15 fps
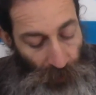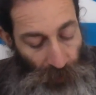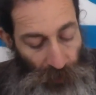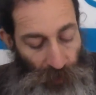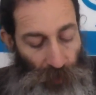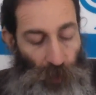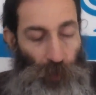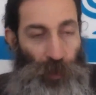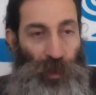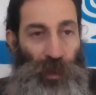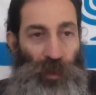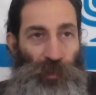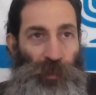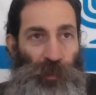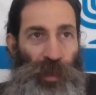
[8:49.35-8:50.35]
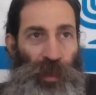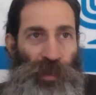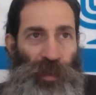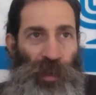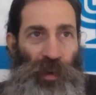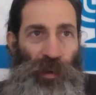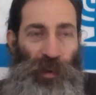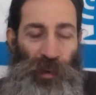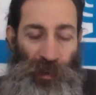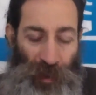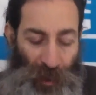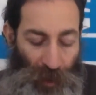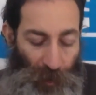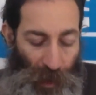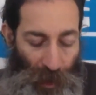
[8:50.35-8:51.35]
So what this means here, and
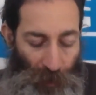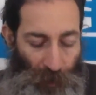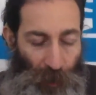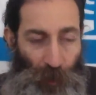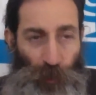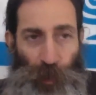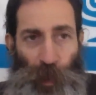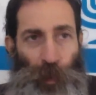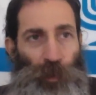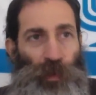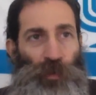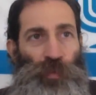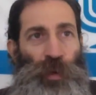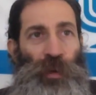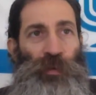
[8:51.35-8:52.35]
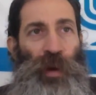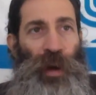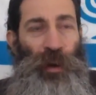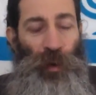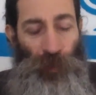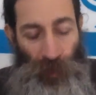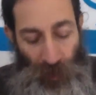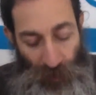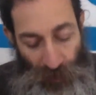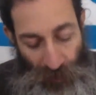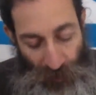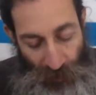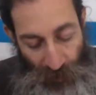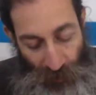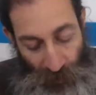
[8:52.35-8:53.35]
think about it, most people just read right over this, and
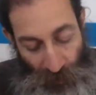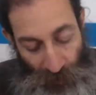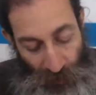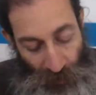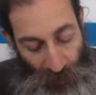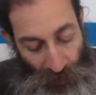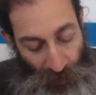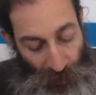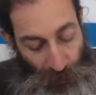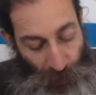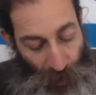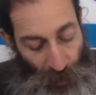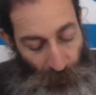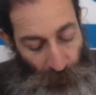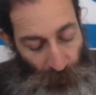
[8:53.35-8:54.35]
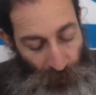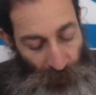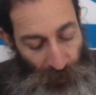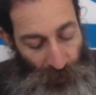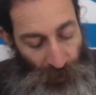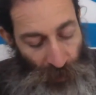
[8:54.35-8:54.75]
and, and it is powerful. It says,